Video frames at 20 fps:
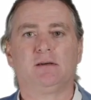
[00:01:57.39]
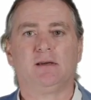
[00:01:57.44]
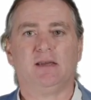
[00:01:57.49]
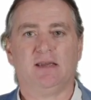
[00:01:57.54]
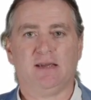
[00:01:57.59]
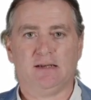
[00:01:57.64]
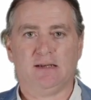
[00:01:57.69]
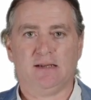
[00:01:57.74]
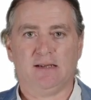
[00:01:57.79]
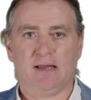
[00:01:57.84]

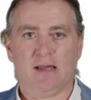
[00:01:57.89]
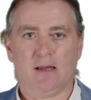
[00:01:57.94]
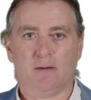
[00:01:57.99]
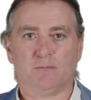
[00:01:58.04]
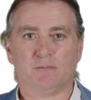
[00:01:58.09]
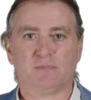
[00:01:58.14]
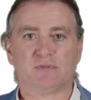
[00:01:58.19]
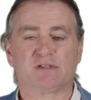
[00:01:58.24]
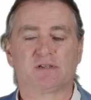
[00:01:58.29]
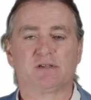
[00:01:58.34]

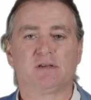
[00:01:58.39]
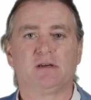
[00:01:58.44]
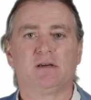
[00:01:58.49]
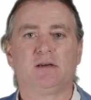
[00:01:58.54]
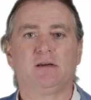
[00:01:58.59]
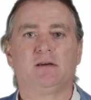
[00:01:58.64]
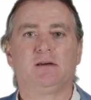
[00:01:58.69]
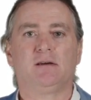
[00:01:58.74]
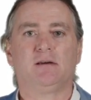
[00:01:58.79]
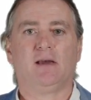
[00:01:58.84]
EDMs,
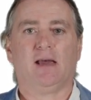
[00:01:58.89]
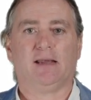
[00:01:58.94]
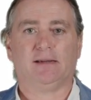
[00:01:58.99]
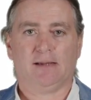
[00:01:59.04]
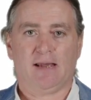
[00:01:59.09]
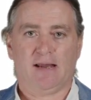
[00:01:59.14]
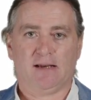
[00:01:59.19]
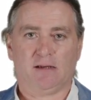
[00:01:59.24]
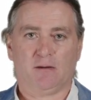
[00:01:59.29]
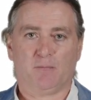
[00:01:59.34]
and
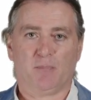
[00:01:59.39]
landing